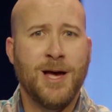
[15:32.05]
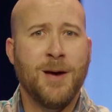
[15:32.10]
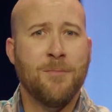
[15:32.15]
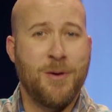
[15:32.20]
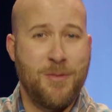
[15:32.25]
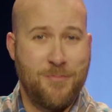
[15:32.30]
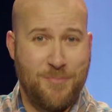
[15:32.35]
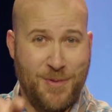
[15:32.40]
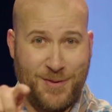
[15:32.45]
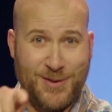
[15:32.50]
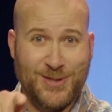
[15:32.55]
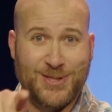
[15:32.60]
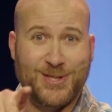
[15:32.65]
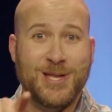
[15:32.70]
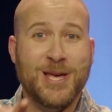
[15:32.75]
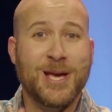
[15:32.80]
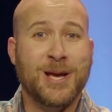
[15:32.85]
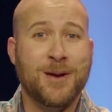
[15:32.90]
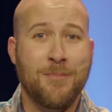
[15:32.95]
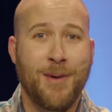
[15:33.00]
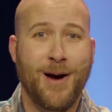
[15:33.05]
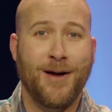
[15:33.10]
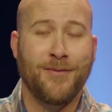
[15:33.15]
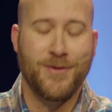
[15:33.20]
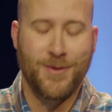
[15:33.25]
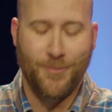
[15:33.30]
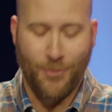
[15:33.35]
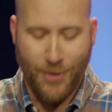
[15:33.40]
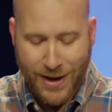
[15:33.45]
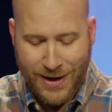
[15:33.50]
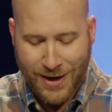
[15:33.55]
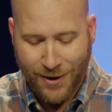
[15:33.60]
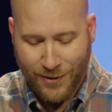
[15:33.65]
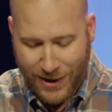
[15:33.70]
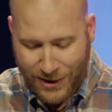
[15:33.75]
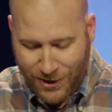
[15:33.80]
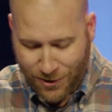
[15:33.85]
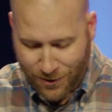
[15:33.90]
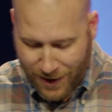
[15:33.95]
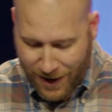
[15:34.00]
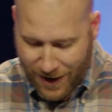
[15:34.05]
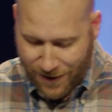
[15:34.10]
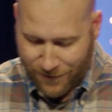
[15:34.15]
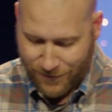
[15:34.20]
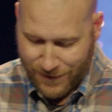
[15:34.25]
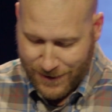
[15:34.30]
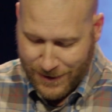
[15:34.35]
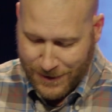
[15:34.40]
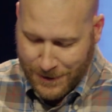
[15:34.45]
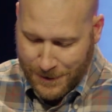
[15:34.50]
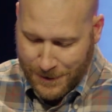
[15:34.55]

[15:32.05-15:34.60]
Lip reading: But just think about them right now in your life.